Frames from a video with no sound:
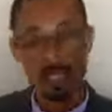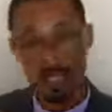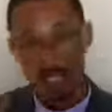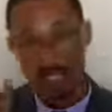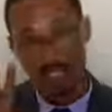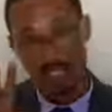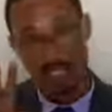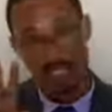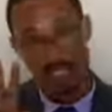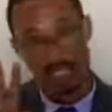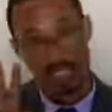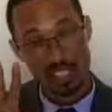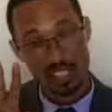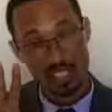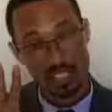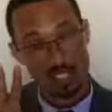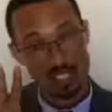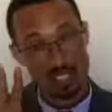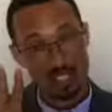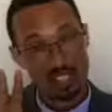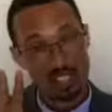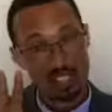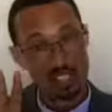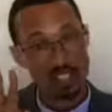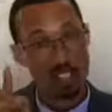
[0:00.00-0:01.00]
The second
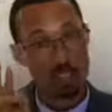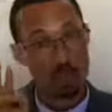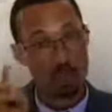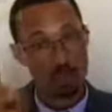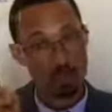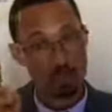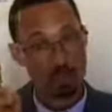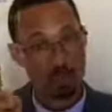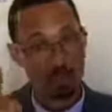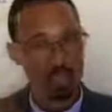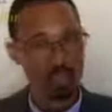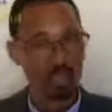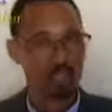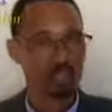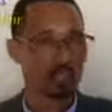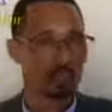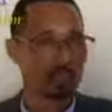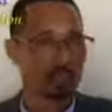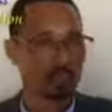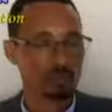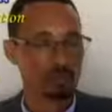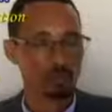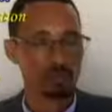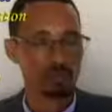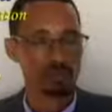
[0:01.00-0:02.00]
stage is
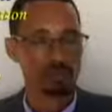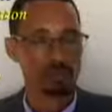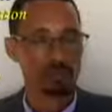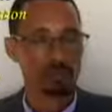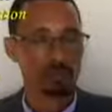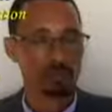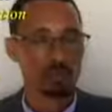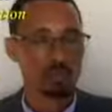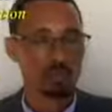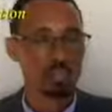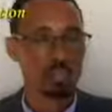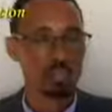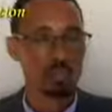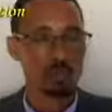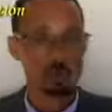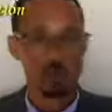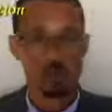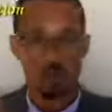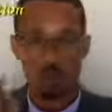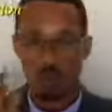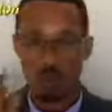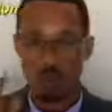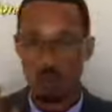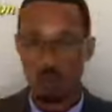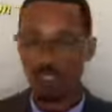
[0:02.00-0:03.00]
preparation.
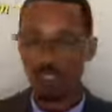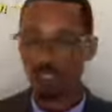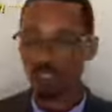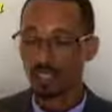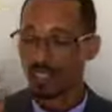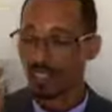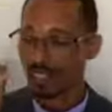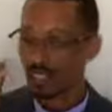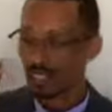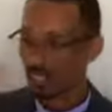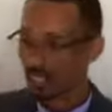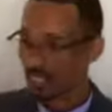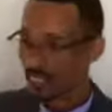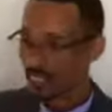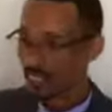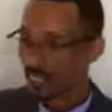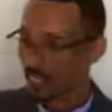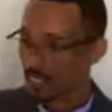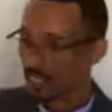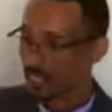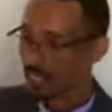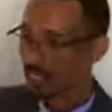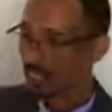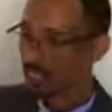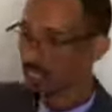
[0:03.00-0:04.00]
Once a seed
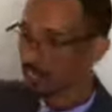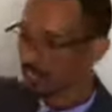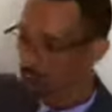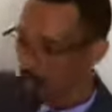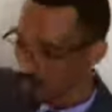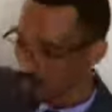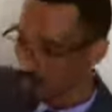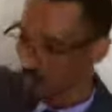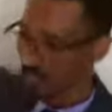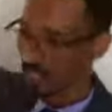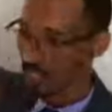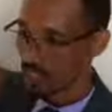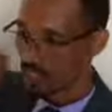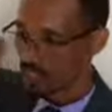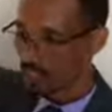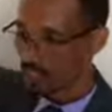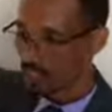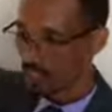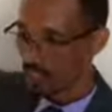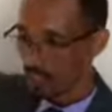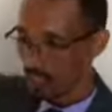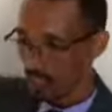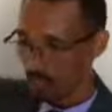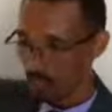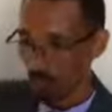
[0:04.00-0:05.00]
of interest
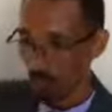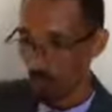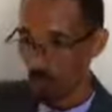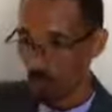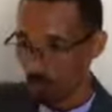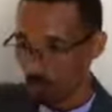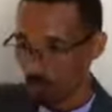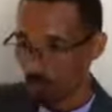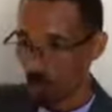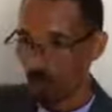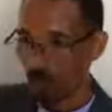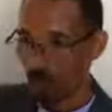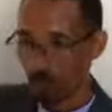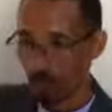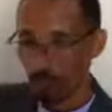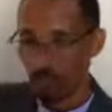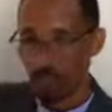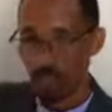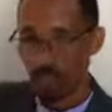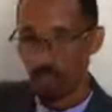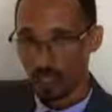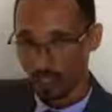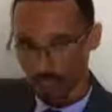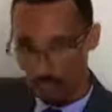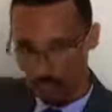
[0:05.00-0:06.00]
has taken from
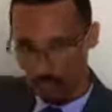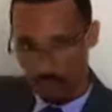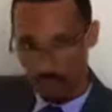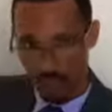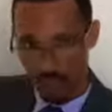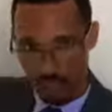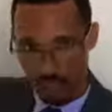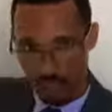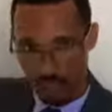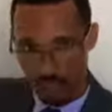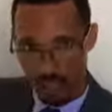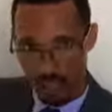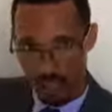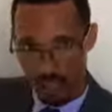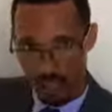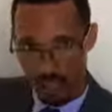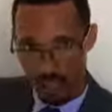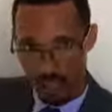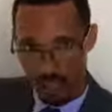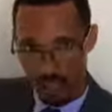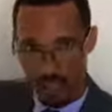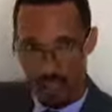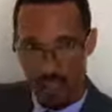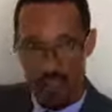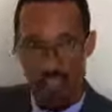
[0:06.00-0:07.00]
us a focused
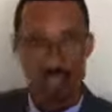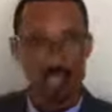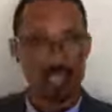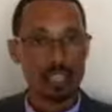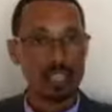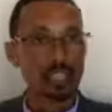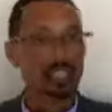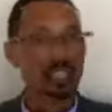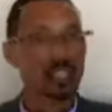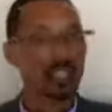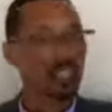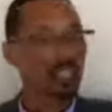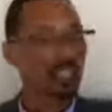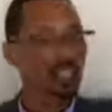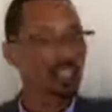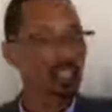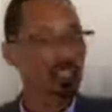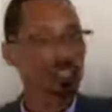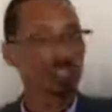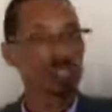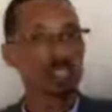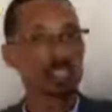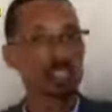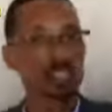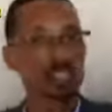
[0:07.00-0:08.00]
idea,
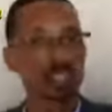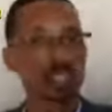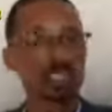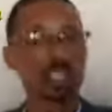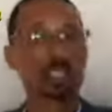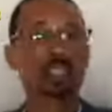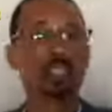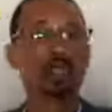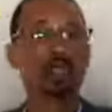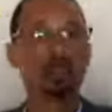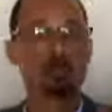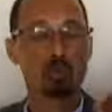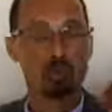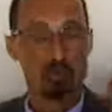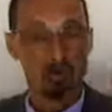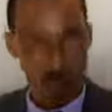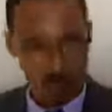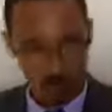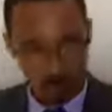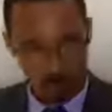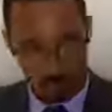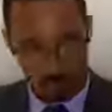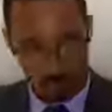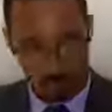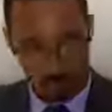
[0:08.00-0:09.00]
creativity
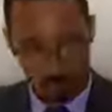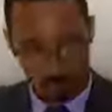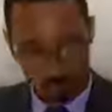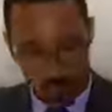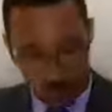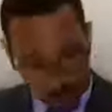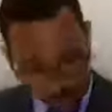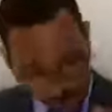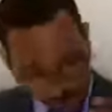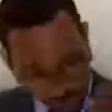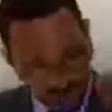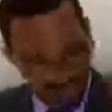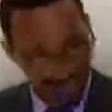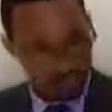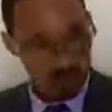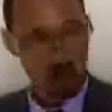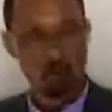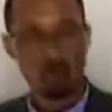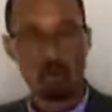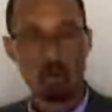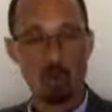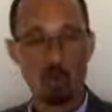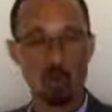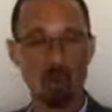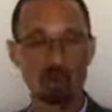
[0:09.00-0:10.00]
people
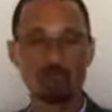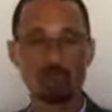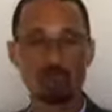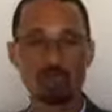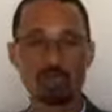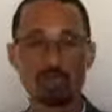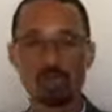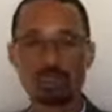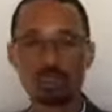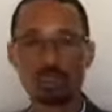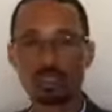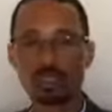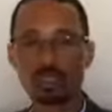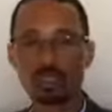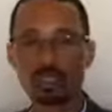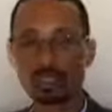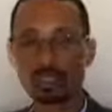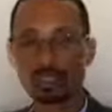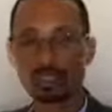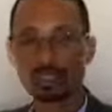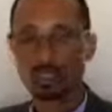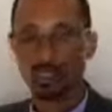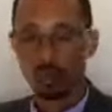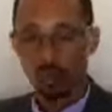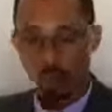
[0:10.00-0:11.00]
embark on
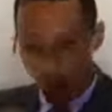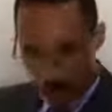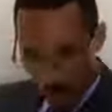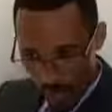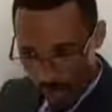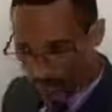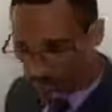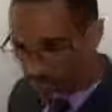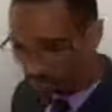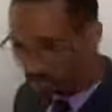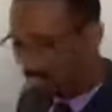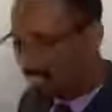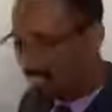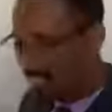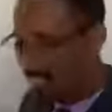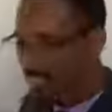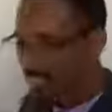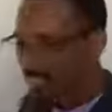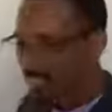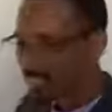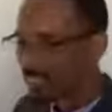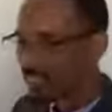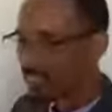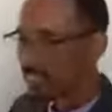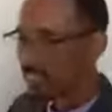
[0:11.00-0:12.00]

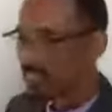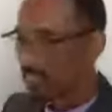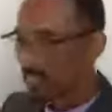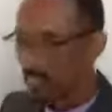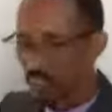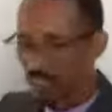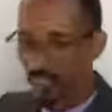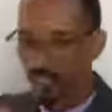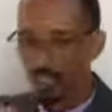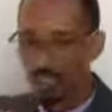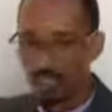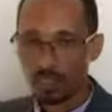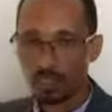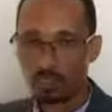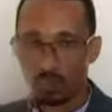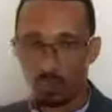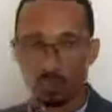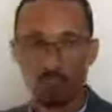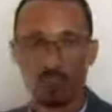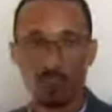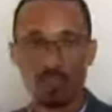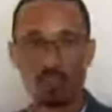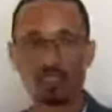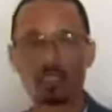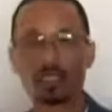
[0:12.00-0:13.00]
conscious
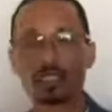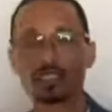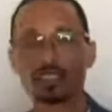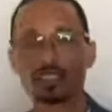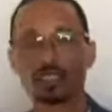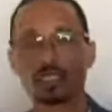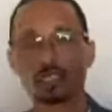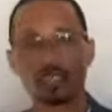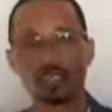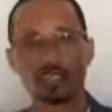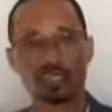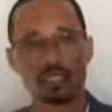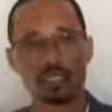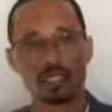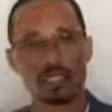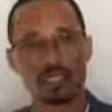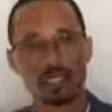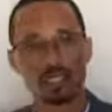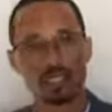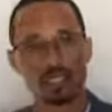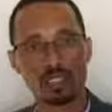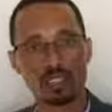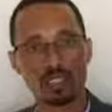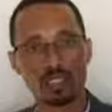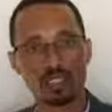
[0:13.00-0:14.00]
search for answers.